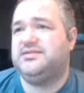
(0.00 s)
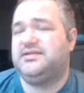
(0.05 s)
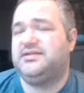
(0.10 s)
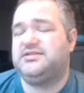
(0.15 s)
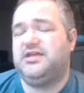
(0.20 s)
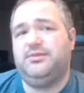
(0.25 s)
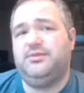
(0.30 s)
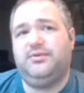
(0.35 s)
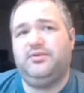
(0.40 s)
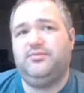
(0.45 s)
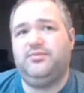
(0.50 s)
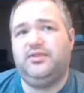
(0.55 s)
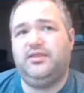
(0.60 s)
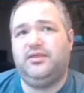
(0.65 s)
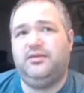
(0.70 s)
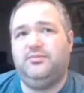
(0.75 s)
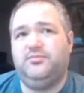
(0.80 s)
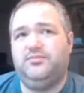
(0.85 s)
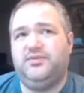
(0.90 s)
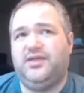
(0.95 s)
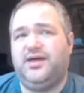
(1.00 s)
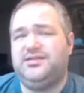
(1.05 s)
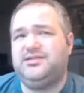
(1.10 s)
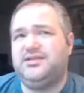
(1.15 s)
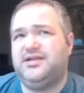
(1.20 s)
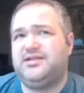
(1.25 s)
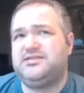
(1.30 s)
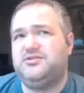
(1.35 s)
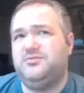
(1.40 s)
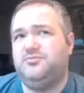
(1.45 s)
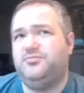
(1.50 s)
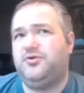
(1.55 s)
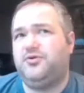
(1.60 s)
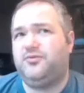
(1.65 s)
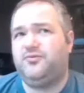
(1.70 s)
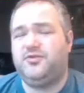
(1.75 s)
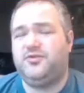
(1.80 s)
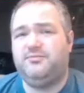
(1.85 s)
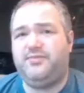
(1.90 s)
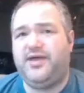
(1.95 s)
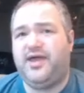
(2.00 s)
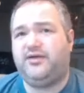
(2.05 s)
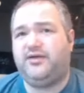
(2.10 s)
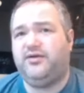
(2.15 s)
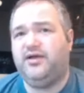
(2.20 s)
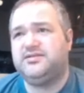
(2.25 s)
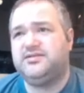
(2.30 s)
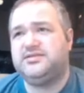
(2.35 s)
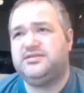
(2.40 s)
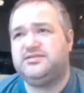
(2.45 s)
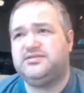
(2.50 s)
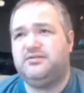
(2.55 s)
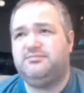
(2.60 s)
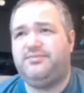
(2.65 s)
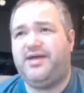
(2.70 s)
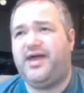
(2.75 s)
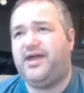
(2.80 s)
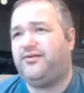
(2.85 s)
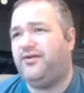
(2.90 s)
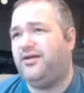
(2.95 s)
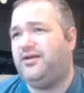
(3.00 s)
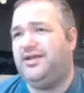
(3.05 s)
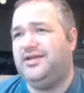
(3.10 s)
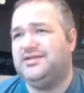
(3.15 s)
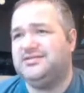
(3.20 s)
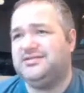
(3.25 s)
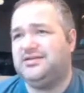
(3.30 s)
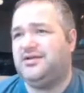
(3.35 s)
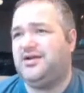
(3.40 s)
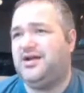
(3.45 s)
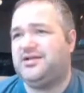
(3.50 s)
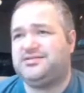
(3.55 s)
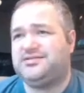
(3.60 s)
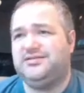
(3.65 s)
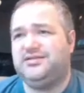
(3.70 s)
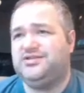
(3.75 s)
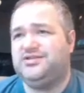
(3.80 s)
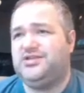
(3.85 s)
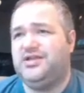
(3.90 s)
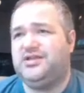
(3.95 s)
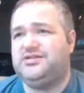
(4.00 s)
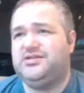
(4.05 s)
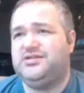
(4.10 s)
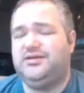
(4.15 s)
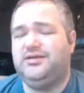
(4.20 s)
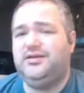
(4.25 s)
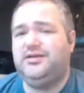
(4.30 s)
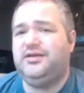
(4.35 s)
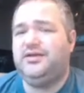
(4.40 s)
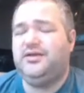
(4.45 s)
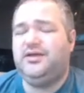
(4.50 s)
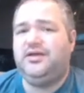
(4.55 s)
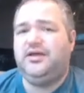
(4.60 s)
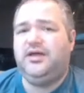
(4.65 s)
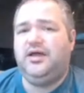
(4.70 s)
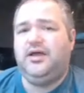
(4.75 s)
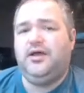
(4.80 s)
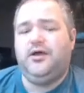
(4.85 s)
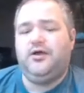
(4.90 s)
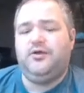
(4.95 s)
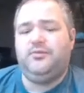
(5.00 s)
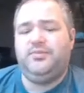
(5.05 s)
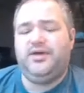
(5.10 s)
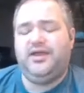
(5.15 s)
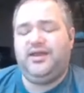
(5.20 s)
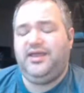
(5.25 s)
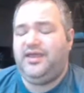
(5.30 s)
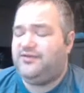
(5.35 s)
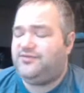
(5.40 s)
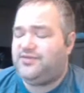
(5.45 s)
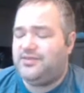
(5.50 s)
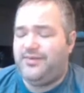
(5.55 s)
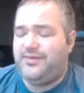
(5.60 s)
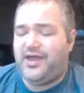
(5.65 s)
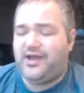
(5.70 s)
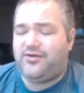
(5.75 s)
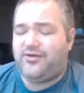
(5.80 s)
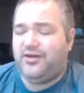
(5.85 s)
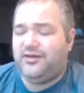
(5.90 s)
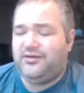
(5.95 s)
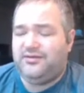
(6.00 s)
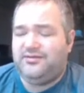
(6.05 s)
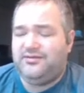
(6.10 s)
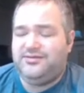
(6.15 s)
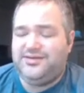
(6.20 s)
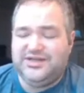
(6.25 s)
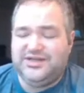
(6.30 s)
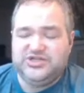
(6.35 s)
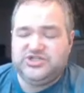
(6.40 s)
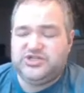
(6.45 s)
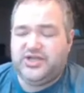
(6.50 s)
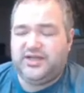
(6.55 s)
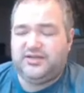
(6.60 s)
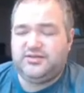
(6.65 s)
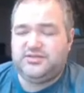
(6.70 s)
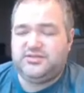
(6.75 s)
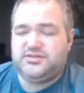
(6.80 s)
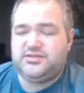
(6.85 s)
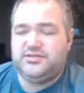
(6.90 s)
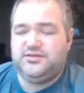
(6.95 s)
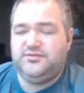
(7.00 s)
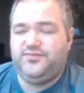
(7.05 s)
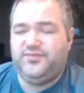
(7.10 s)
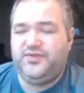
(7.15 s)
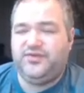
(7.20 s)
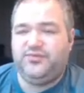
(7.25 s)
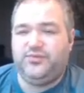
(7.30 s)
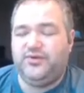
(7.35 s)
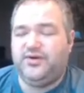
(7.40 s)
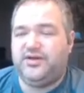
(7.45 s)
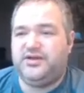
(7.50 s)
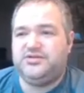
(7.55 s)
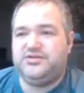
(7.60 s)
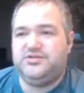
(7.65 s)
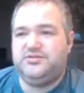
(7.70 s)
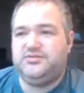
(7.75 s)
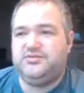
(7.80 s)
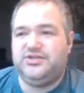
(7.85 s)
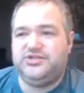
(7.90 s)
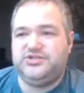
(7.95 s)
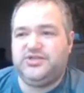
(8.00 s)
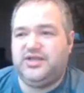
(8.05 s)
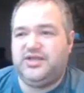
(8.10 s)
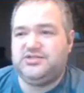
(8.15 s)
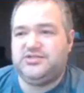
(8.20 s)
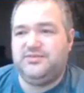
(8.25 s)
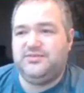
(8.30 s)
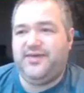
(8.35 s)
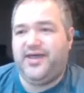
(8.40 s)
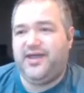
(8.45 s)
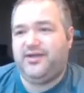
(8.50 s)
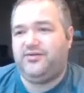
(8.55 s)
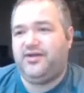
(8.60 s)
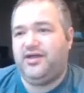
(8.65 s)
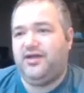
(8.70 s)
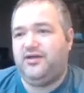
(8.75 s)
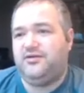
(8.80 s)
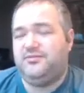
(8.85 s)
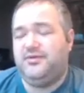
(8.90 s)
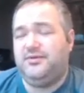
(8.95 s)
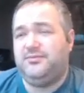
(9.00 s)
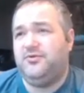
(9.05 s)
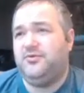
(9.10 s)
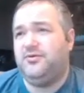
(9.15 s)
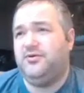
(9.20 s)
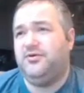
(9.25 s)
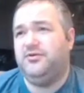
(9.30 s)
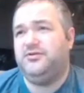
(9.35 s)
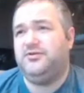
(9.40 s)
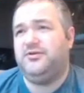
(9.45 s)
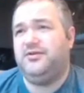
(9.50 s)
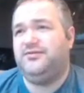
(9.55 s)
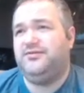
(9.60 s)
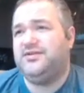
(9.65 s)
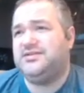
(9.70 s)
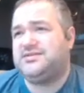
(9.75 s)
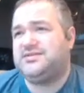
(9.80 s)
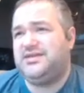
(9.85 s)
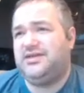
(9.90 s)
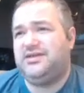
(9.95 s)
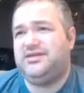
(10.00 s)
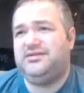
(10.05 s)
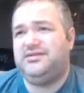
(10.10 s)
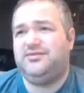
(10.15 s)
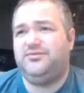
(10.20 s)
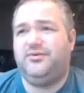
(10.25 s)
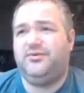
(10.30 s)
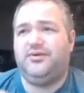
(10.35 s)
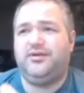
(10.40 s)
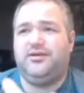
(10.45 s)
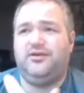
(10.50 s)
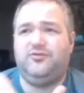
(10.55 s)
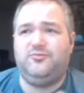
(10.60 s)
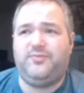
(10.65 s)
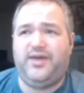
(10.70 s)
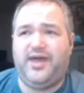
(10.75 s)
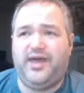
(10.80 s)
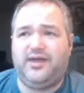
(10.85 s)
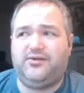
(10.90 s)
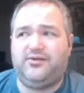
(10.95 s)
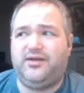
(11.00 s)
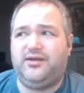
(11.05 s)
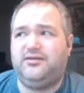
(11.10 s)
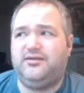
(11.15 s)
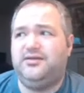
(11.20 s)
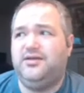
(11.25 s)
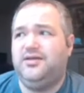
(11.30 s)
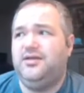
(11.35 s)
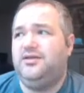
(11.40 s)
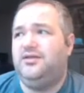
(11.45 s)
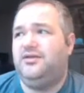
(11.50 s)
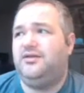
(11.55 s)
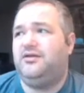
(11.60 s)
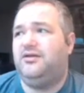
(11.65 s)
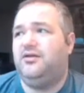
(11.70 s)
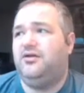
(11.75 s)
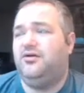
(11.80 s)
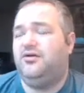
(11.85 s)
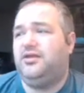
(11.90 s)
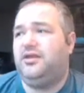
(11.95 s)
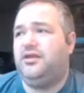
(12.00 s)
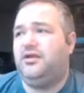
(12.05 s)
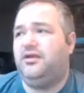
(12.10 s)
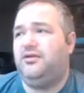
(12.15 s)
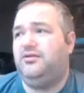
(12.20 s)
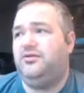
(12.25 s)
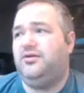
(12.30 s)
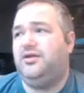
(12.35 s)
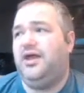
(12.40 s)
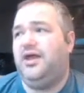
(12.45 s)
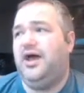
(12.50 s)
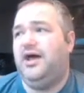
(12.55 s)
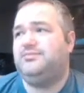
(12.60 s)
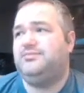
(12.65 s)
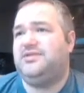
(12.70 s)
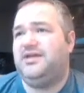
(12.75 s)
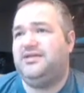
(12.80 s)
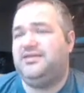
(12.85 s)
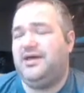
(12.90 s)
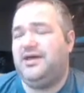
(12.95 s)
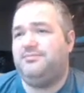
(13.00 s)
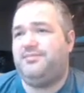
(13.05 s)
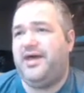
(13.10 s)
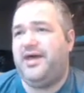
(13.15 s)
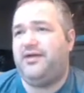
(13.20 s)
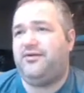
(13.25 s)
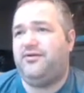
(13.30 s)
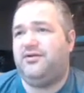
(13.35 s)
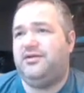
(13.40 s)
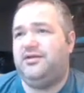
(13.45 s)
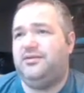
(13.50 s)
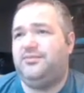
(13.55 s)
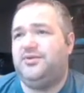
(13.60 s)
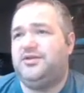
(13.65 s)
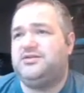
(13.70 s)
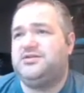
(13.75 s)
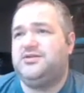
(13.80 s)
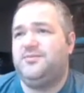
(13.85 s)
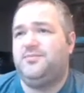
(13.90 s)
going to be really not so important with the background, since our background isn't constantly changing. But if the background did change, if we wanted to change the background, maybe we're going to a different scene and we want a new background, you could go in here and you could update that background image.